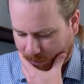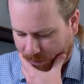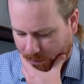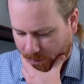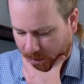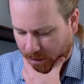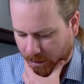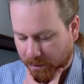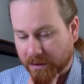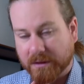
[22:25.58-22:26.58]
So the
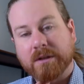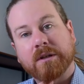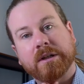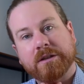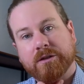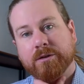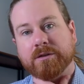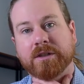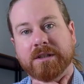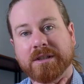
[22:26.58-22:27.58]
carbon is
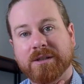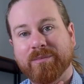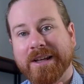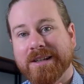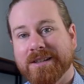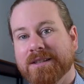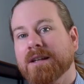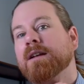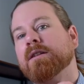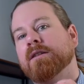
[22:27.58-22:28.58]
used to displace
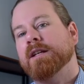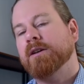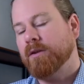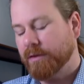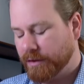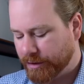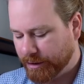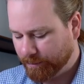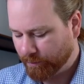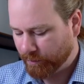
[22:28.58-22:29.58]
the
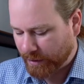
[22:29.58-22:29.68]
oxygen.